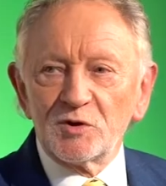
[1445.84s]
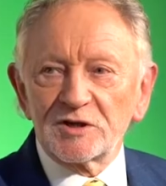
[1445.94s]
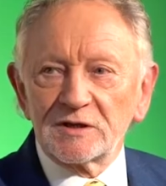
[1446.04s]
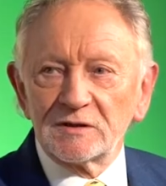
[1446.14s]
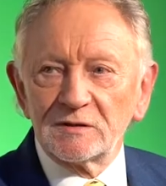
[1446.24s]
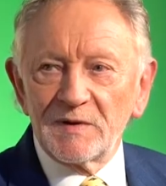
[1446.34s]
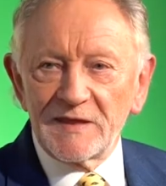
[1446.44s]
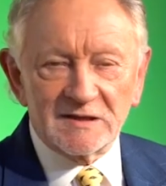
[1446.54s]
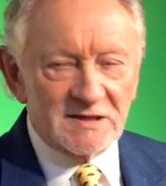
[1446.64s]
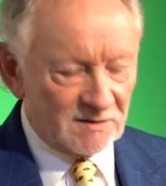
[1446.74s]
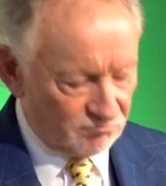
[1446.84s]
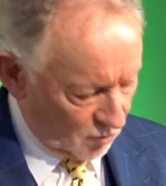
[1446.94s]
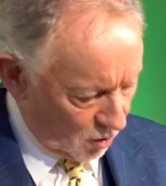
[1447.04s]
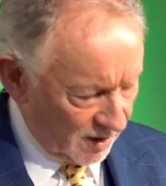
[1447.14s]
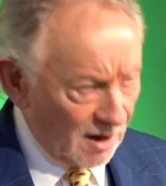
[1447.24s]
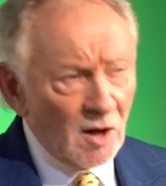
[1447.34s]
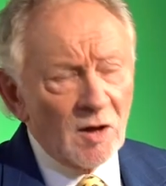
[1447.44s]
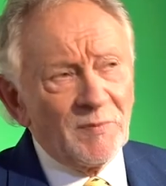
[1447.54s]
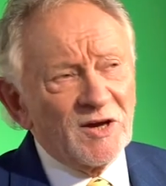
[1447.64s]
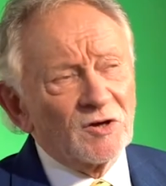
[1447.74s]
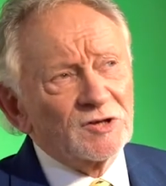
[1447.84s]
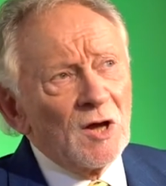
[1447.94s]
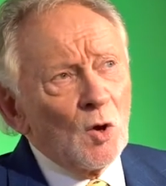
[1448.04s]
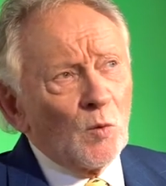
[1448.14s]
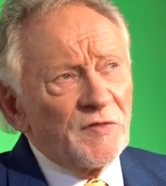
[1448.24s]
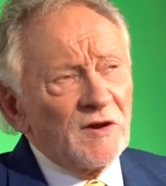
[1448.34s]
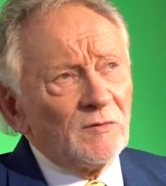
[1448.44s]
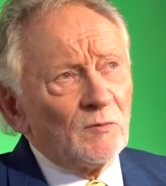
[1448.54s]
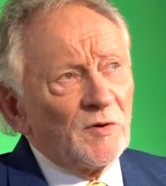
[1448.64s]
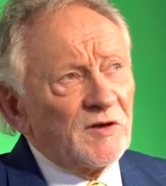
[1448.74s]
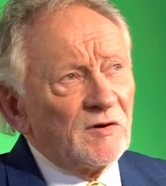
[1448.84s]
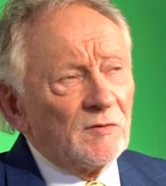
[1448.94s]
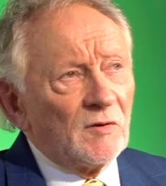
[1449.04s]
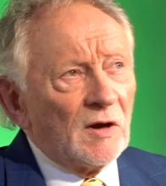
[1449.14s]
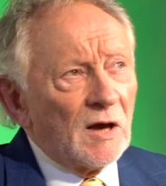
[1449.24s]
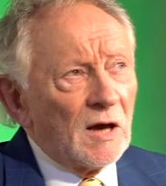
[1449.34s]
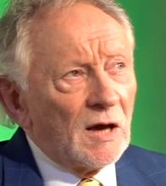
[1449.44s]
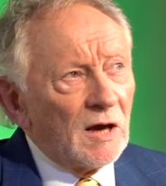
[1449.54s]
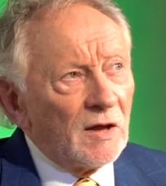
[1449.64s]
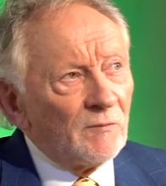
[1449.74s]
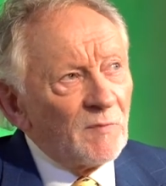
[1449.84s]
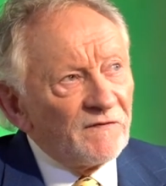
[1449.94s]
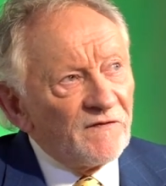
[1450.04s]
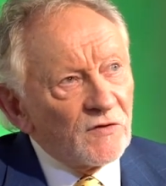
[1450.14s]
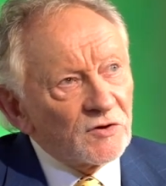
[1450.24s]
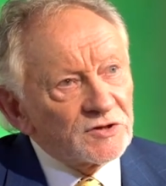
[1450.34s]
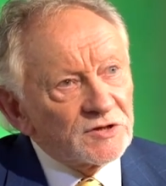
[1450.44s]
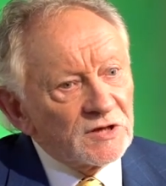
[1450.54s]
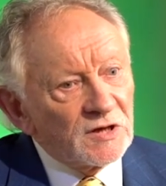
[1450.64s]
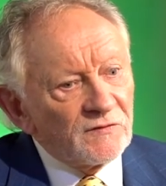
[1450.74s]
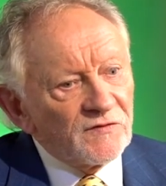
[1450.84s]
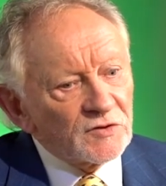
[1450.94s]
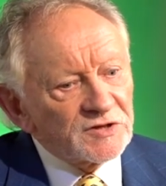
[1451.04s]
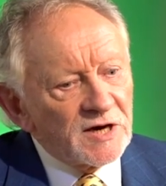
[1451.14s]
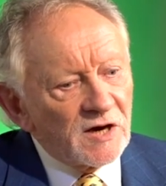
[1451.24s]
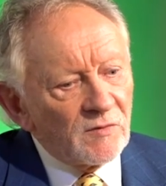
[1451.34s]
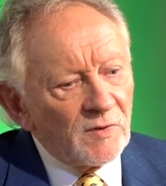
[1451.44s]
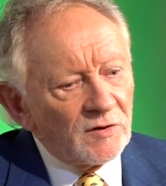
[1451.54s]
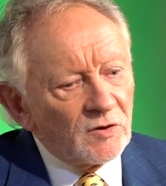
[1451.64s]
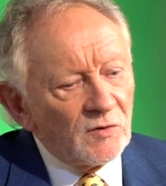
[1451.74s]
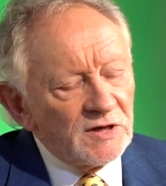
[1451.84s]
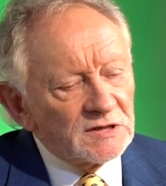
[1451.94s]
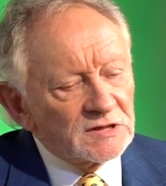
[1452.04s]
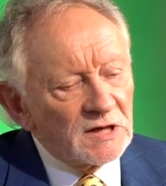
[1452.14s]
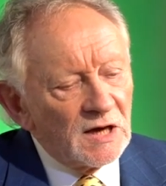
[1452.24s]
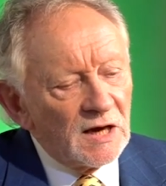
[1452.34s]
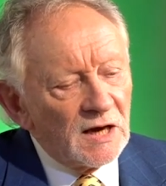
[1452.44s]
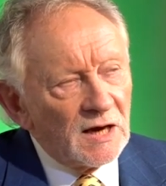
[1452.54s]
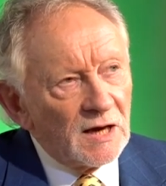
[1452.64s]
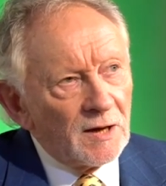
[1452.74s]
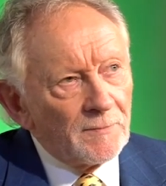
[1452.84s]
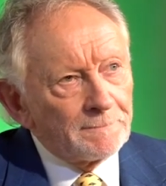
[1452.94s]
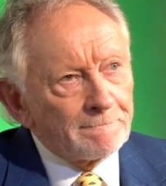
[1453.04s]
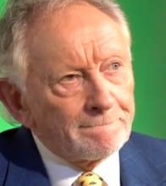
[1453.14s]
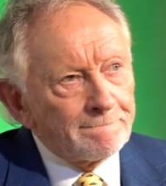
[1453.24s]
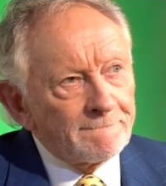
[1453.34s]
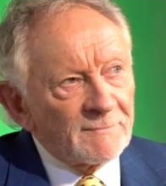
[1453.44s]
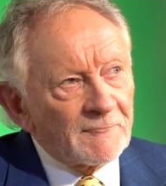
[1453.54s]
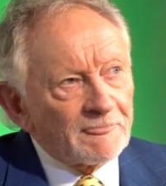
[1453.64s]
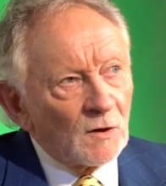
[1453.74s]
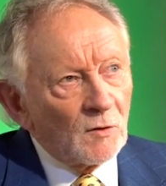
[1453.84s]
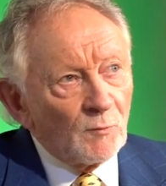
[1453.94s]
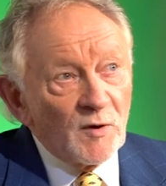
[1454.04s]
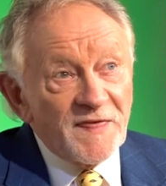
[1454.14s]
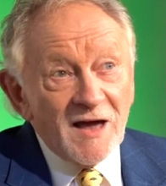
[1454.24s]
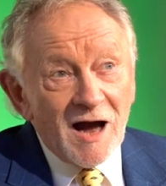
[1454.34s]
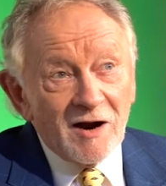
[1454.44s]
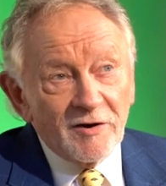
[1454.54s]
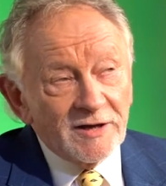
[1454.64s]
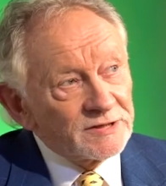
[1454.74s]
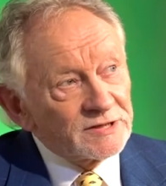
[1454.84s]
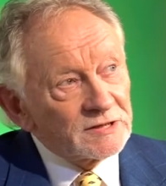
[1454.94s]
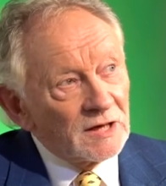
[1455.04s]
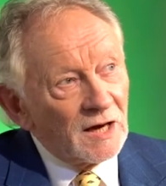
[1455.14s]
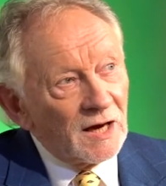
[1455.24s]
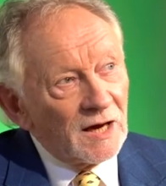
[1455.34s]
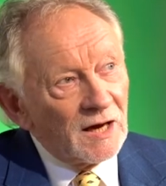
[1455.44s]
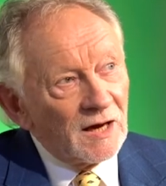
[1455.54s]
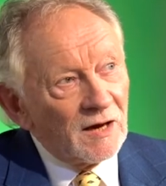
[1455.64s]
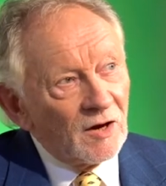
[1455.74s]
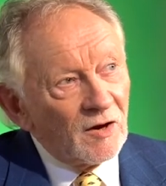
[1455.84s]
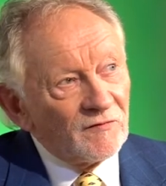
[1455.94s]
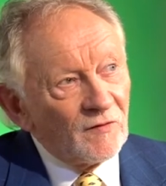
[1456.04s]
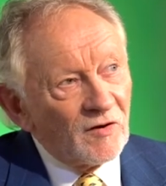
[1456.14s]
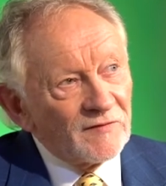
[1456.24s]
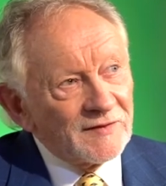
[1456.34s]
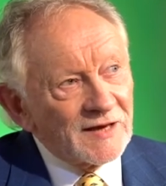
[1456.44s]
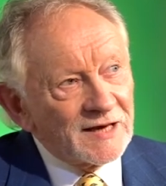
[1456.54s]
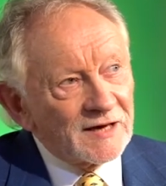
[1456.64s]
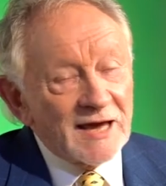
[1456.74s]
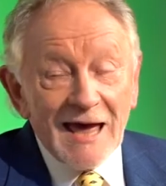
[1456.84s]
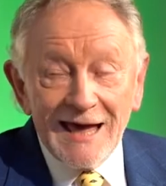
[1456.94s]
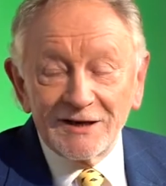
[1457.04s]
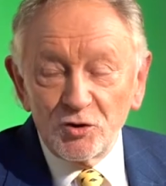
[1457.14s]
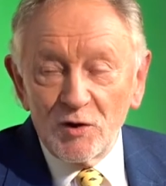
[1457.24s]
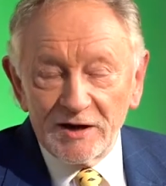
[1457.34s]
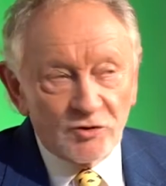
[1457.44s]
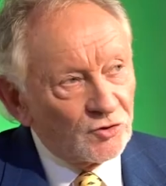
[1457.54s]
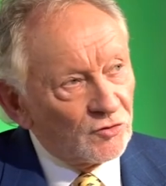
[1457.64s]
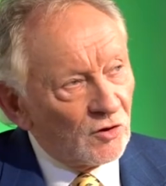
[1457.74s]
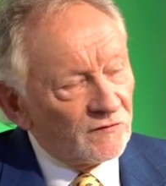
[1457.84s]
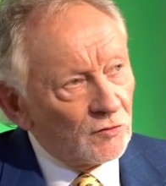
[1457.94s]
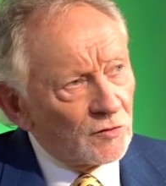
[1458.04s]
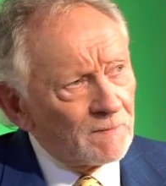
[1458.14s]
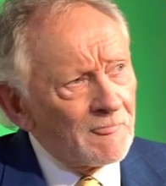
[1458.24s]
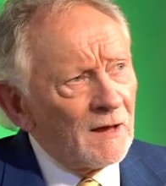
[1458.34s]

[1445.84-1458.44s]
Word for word: music. It was all stage. music. Oh yeah, because within within uh, my first uh, first term in Queens, um, with the arrogance uh, of, of and that kind of can-do attitude of youth,